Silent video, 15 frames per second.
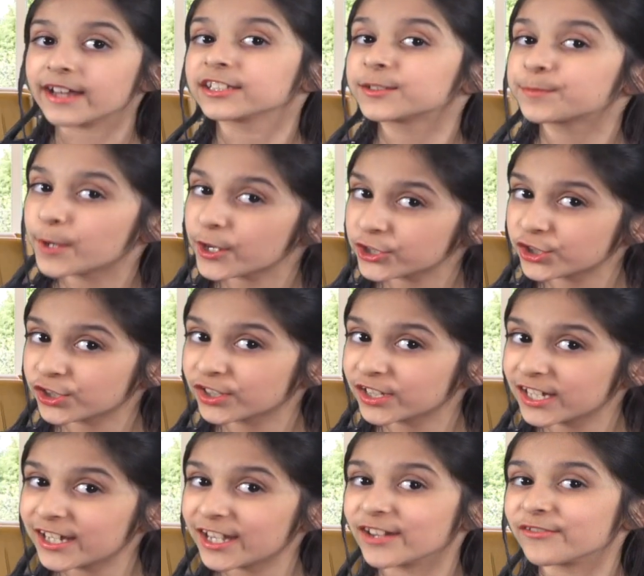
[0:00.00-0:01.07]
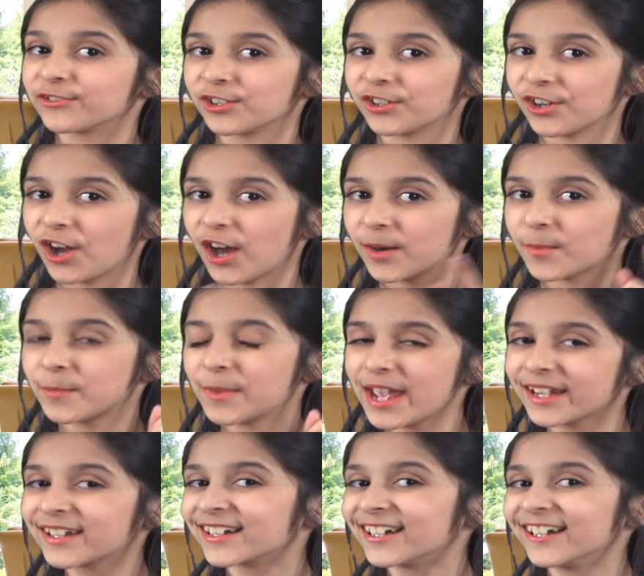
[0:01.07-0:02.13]
especially if you're not a
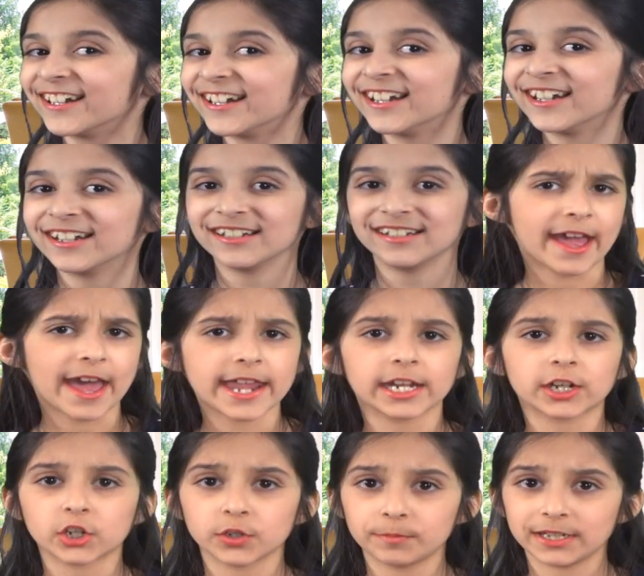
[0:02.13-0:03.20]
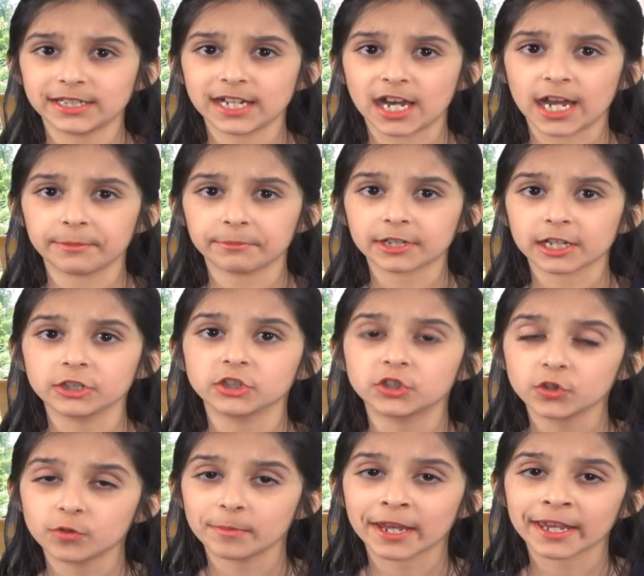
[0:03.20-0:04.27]
baker, and it could be time
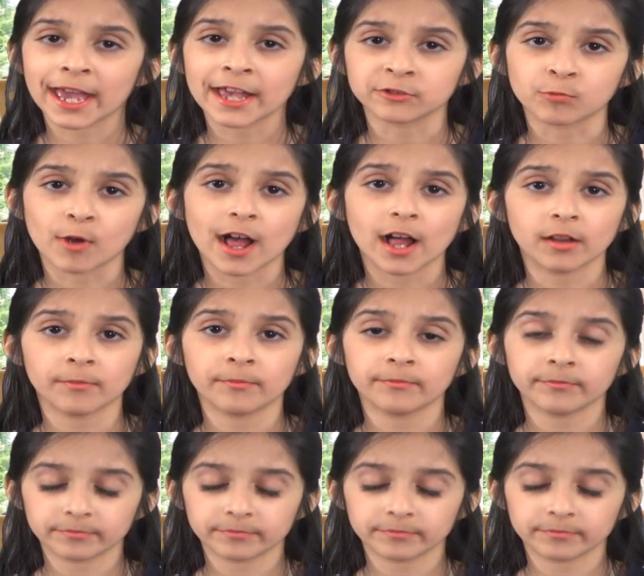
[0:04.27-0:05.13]
consuming as well.